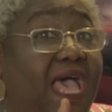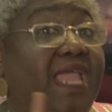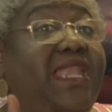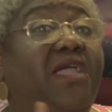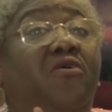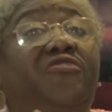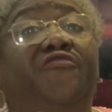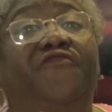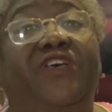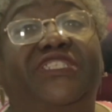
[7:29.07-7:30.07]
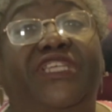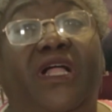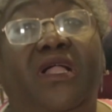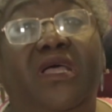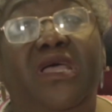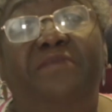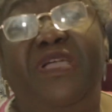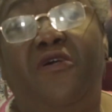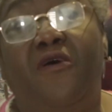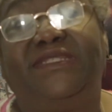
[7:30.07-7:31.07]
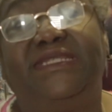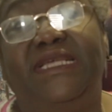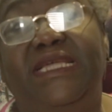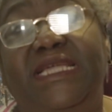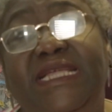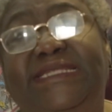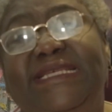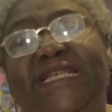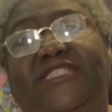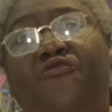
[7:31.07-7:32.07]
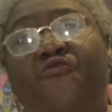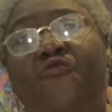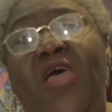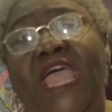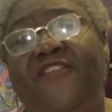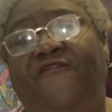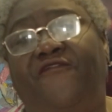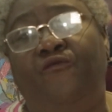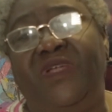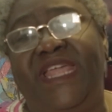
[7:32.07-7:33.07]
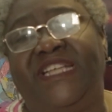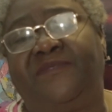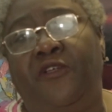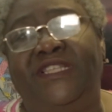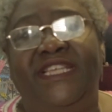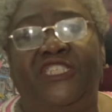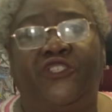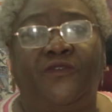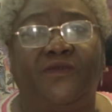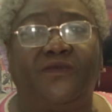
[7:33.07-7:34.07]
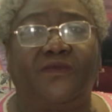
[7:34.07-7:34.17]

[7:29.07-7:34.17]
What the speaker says: highly controversial because it is rife with exploitation.